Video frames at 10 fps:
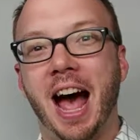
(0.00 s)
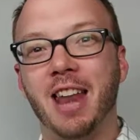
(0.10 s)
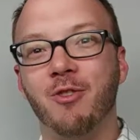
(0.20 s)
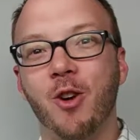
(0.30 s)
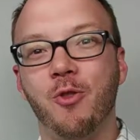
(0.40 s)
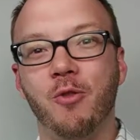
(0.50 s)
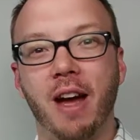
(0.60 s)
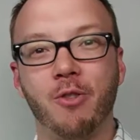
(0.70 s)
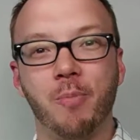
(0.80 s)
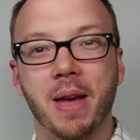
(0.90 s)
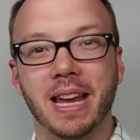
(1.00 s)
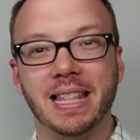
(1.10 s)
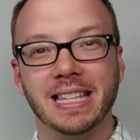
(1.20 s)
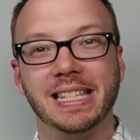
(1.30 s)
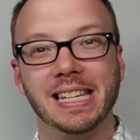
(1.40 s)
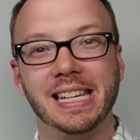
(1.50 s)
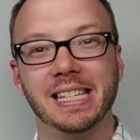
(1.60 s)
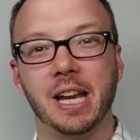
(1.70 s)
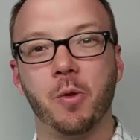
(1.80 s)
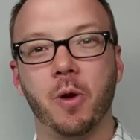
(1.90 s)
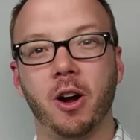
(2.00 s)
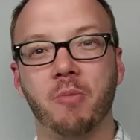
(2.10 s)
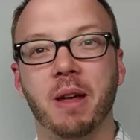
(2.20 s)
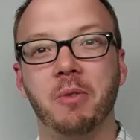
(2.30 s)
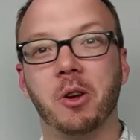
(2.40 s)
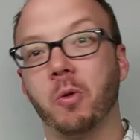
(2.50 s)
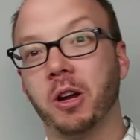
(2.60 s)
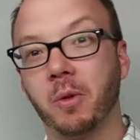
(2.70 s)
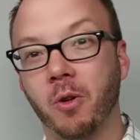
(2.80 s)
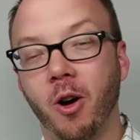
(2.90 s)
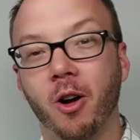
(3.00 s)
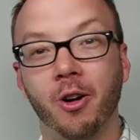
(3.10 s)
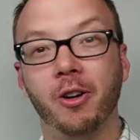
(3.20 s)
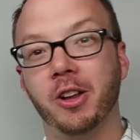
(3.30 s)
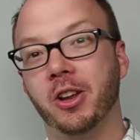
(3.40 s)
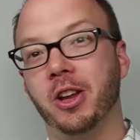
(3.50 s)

I don't know if you've ever been in this season where maybe you're working real hard and,